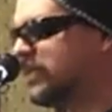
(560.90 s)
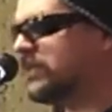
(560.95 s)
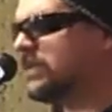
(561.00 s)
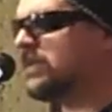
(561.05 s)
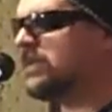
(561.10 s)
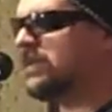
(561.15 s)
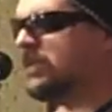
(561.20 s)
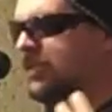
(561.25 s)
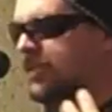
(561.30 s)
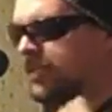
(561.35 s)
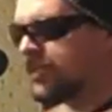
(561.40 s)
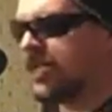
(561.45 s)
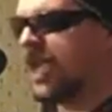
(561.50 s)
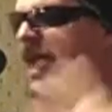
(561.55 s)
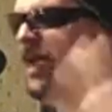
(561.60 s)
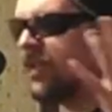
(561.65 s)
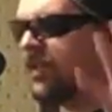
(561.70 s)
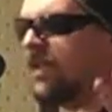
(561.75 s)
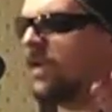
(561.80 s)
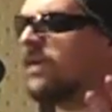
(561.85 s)
this
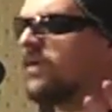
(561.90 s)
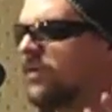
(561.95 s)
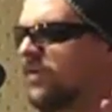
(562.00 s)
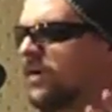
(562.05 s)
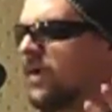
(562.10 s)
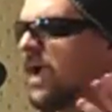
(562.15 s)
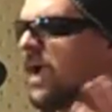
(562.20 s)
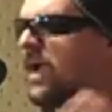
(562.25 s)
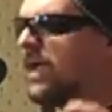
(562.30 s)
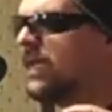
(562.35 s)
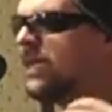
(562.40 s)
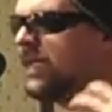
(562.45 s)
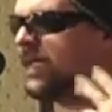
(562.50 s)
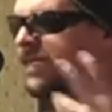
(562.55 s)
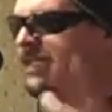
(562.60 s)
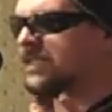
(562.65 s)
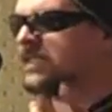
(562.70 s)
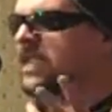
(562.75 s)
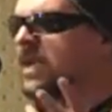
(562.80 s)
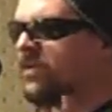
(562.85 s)
headliner guy,
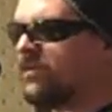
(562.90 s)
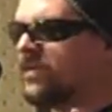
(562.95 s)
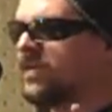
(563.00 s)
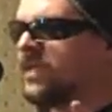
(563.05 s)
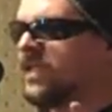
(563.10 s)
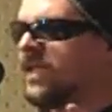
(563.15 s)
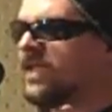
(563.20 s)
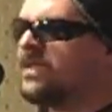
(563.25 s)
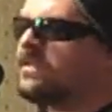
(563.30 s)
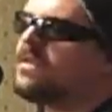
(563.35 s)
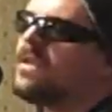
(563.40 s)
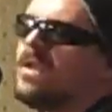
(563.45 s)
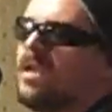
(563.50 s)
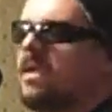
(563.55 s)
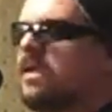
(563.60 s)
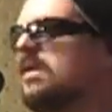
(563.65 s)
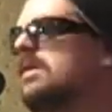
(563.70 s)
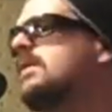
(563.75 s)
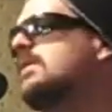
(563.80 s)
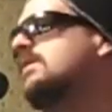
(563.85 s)
he sounded like this,
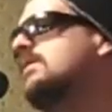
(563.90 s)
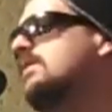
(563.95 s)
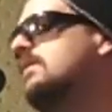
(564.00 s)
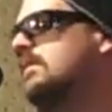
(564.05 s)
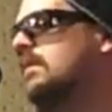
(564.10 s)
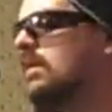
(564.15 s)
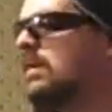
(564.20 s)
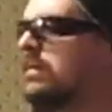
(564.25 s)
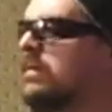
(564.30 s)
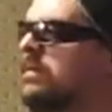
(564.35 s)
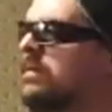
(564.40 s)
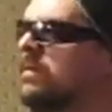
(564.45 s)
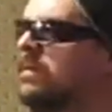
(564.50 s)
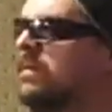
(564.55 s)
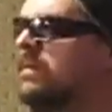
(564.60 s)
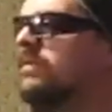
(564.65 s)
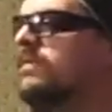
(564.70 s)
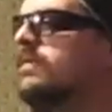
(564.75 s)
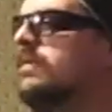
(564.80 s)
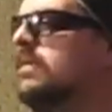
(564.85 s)
yeah,
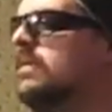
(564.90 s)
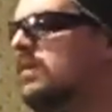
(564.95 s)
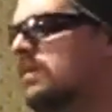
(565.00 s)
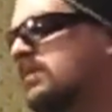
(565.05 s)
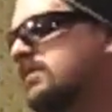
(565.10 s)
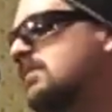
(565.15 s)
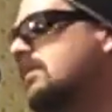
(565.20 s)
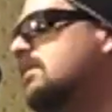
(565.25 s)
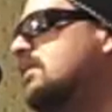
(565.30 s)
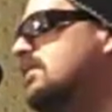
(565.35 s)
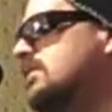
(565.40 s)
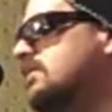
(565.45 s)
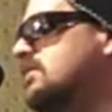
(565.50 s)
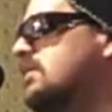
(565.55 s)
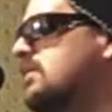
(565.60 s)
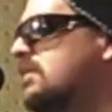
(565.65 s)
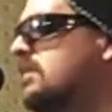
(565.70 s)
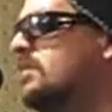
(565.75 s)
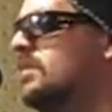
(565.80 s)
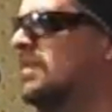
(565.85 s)
and everything's
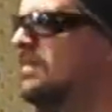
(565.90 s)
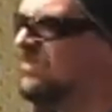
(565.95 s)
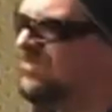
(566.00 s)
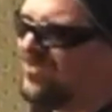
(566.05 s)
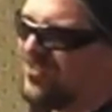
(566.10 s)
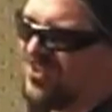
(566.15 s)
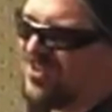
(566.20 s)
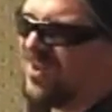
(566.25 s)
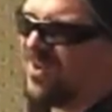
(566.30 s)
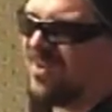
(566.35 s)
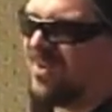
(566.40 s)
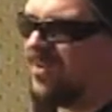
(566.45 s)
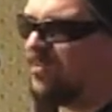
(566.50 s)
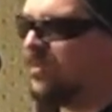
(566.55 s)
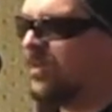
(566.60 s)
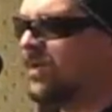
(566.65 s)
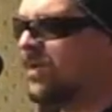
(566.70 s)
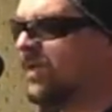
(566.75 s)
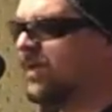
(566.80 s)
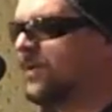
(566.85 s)
awesome, and shut
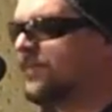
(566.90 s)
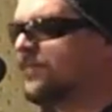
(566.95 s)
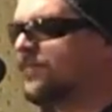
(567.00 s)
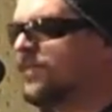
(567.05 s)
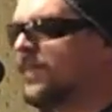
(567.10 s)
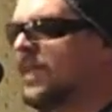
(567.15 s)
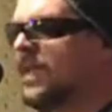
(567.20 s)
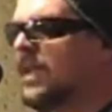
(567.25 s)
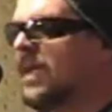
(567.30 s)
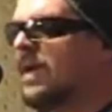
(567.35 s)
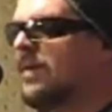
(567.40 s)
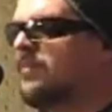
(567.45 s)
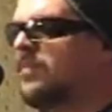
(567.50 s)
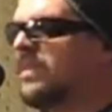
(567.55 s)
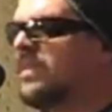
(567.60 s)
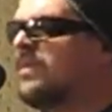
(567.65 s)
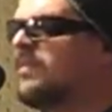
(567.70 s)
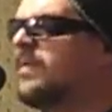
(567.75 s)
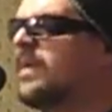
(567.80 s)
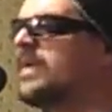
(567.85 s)
up.
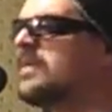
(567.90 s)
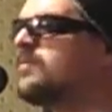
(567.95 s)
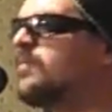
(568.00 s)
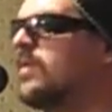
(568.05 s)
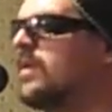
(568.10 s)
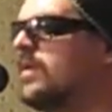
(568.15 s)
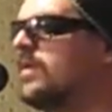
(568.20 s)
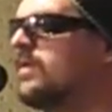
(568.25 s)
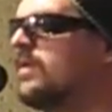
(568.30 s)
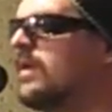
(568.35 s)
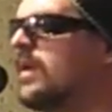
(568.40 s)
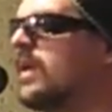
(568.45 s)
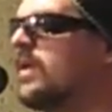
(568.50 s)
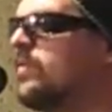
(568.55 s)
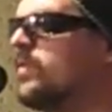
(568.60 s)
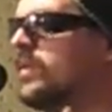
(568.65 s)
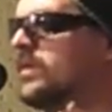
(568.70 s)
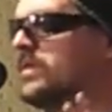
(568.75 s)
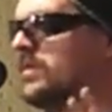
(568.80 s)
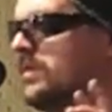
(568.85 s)
But the best part of the
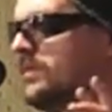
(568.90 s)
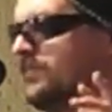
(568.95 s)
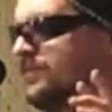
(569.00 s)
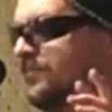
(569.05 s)
night was,